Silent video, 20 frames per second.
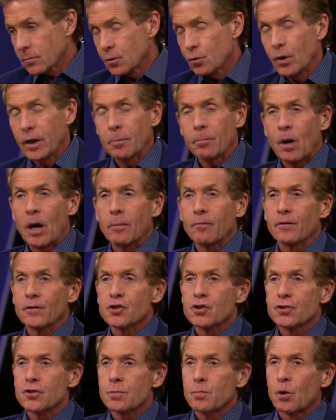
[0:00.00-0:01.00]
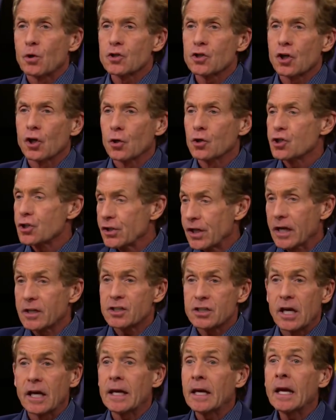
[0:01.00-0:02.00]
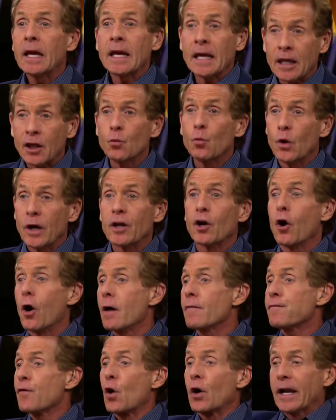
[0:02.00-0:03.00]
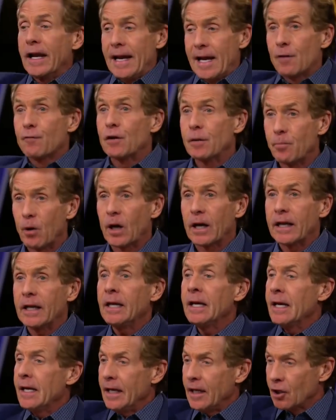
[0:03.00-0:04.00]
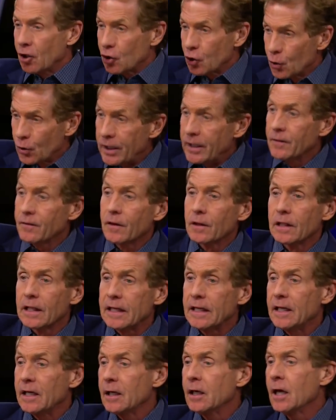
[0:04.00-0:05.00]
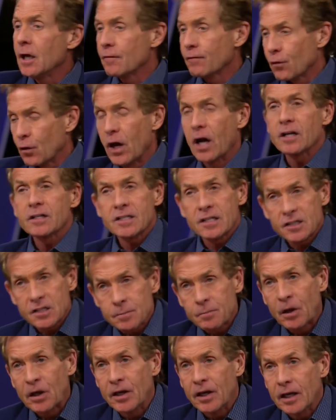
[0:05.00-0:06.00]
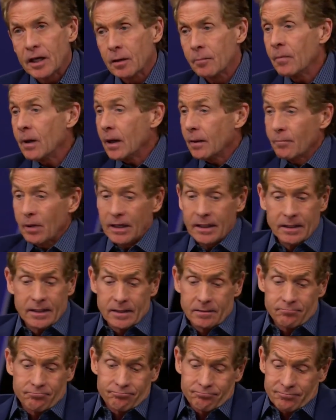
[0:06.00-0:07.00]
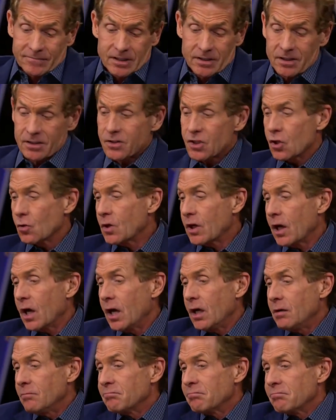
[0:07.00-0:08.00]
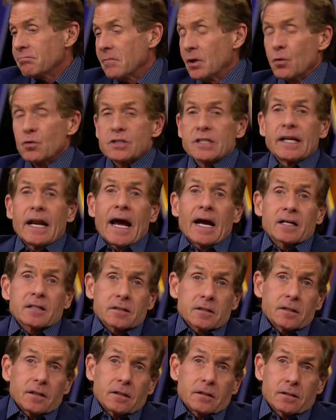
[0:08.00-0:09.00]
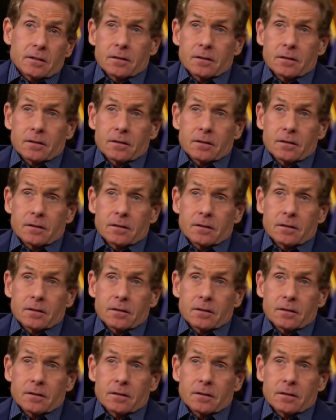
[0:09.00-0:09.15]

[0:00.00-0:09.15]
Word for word: Gregg Popovich, Spurs coach. Right. The next day, he went off on everybody, right. including the league, for not suspending him. But he didn't. It's, okay. But when, it was an accident.